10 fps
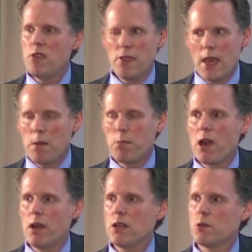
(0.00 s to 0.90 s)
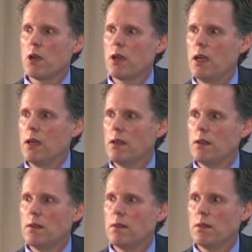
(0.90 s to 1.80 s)
That part is working,
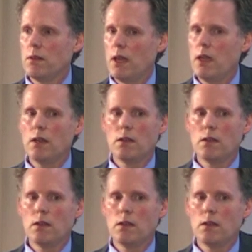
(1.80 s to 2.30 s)
okay?